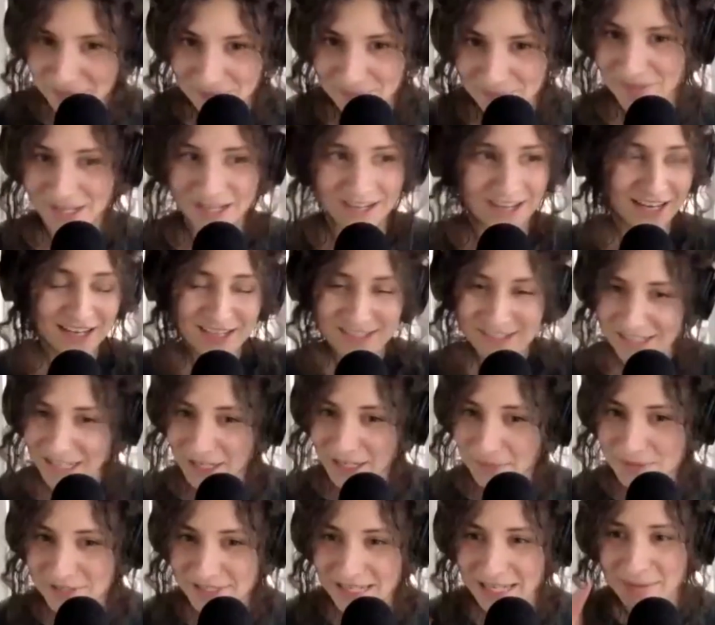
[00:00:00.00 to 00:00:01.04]
kind of
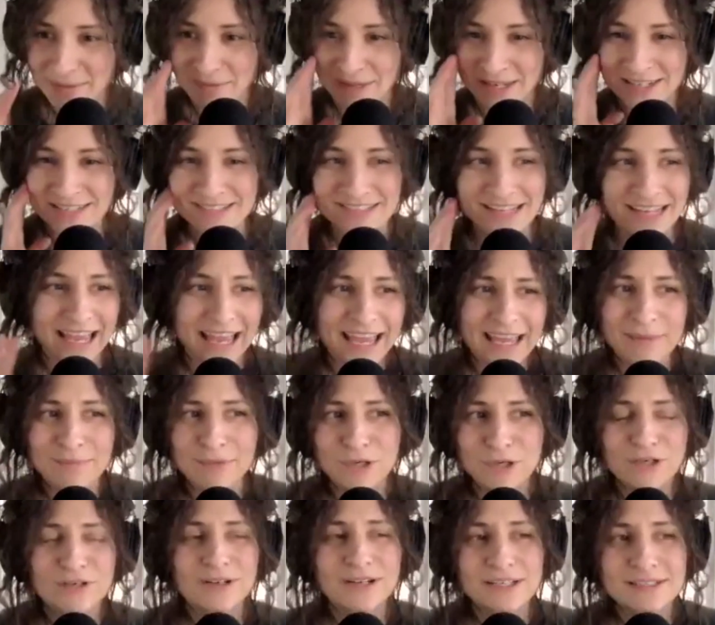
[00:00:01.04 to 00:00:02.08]
setup statement and say, hey, I'm
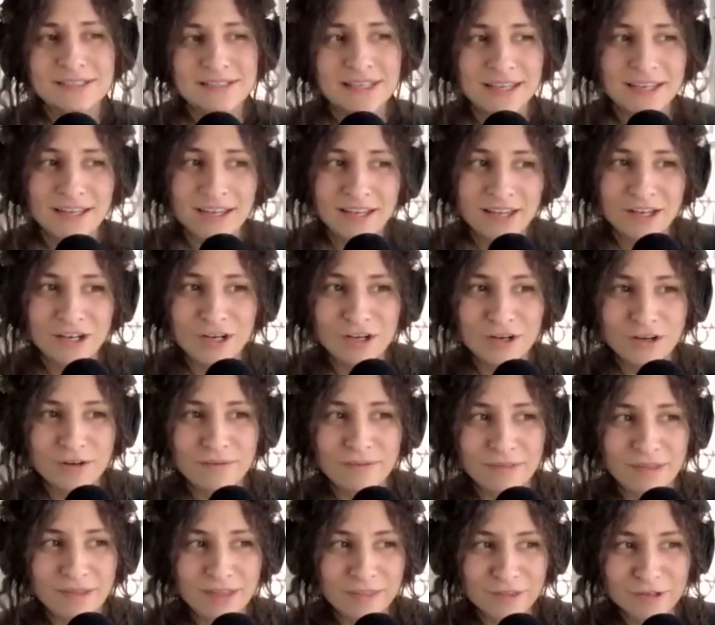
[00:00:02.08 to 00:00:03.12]
curious, like,
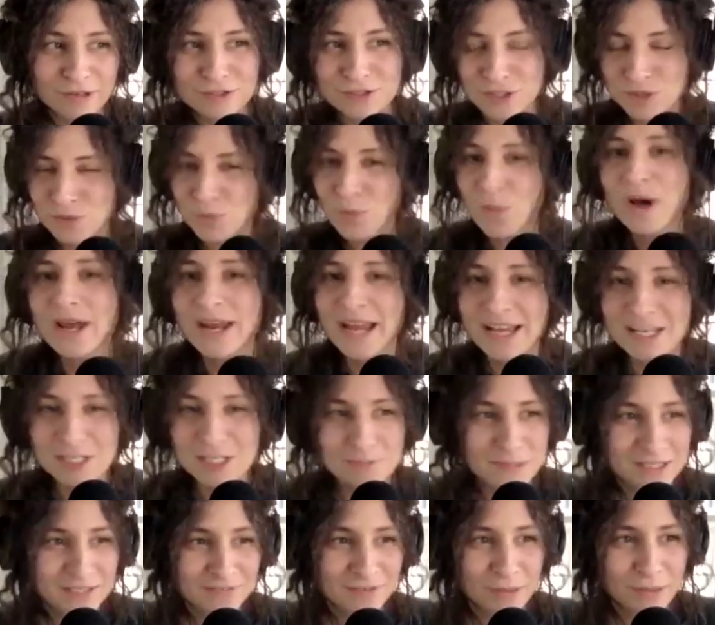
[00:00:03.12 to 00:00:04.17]
there's this one
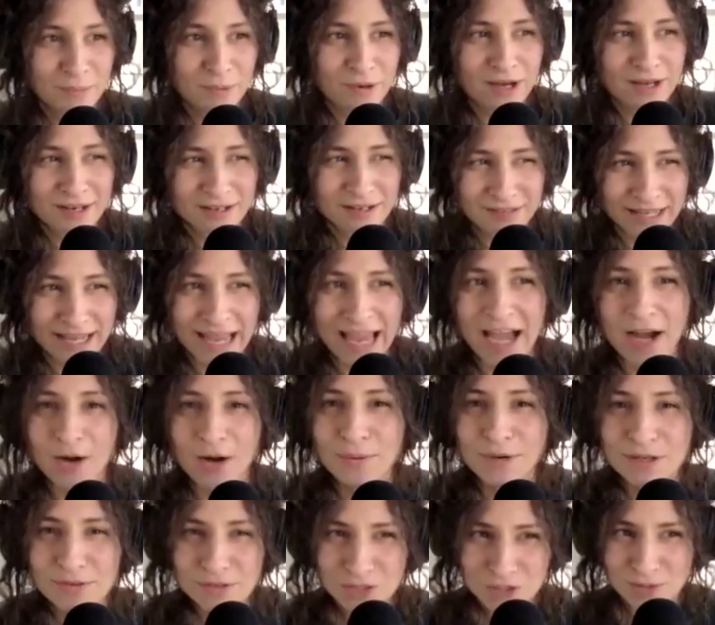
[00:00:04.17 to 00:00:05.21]
aspect of our product, like, how
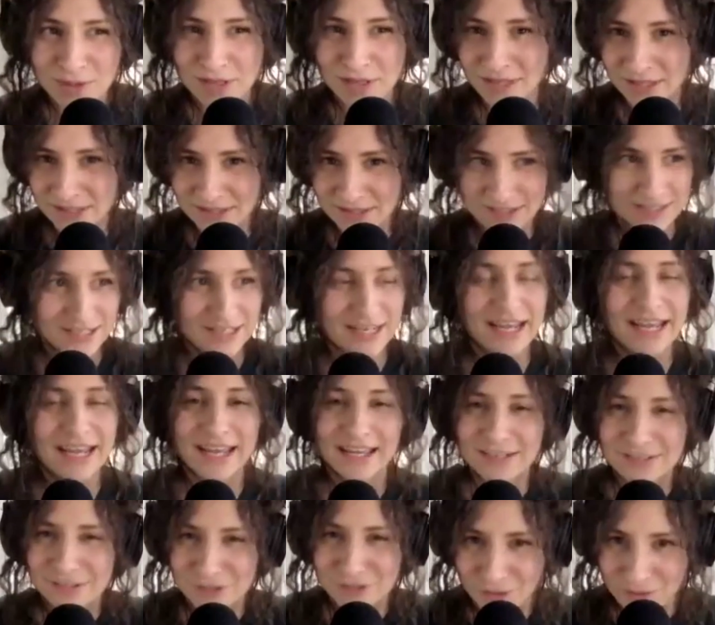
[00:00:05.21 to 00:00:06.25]
are you doing this
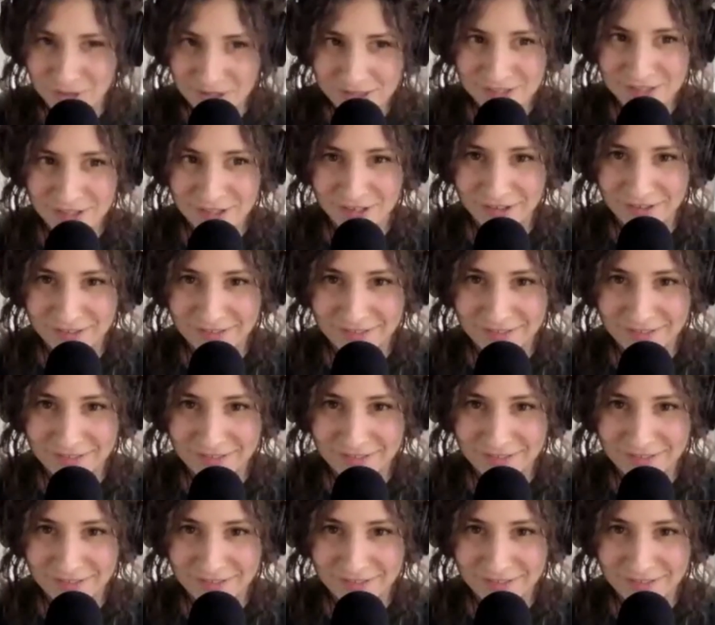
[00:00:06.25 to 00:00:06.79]
today? So-and-so.